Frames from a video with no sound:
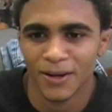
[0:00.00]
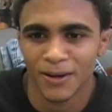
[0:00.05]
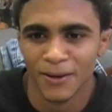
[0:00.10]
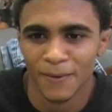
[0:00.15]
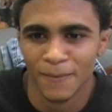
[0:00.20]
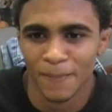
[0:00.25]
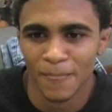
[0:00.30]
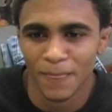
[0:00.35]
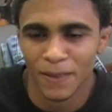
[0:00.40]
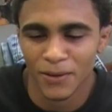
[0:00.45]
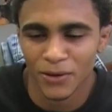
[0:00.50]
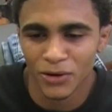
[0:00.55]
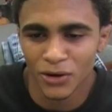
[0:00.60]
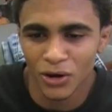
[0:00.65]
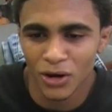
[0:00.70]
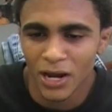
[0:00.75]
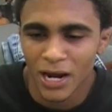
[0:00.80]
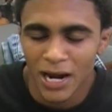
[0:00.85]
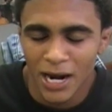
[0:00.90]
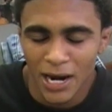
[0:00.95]
Okay. You
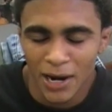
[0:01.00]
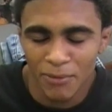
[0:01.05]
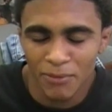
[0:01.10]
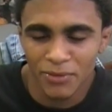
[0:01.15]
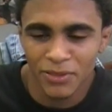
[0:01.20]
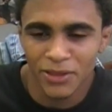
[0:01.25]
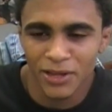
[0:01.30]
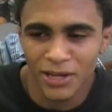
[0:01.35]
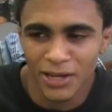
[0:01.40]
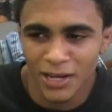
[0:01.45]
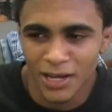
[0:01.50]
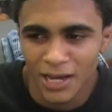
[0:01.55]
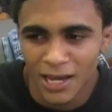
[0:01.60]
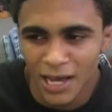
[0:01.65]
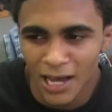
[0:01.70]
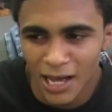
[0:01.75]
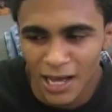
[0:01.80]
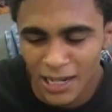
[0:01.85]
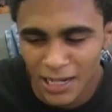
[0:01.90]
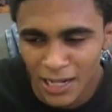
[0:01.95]
know everything
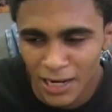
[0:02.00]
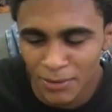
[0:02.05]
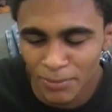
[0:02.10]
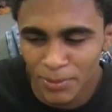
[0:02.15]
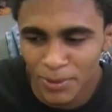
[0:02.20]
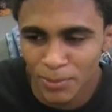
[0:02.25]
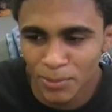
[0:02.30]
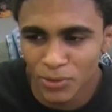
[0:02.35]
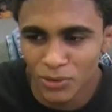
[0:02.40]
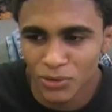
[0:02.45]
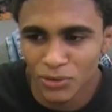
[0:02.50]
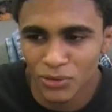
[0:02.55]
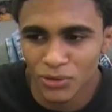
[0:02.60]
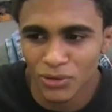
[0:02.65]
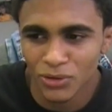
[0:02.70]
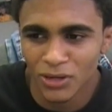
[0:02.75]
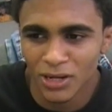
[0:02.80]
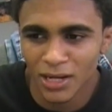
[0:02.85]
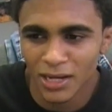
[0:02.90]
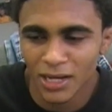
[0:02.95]
a lot of people
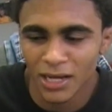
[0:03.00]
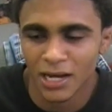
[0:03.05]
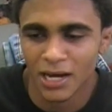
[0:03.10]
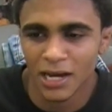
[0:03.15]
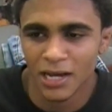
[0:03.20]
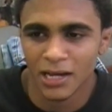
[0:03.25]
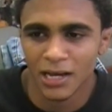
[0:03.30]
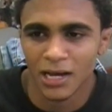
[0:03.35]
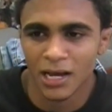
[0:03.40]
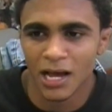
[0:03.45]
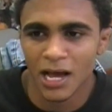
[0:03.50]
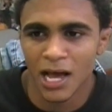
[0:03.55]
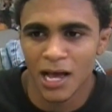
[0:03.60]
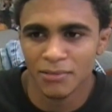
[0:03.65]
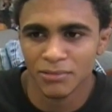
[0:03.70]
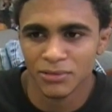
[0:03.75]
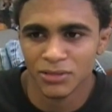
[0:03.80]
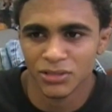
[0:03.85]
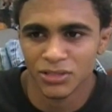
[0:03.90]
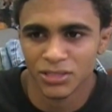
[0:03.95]
do. Like I, I
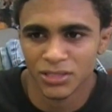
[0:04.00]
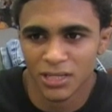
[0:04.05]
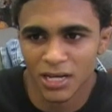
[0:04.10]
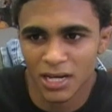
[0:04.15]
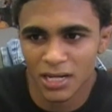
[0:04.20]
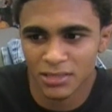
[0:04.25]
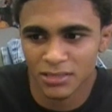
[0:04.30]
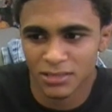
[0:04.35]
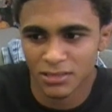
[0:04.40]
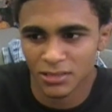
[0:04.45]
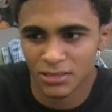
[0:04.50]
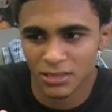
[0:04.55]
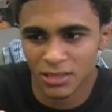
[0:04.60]
have success.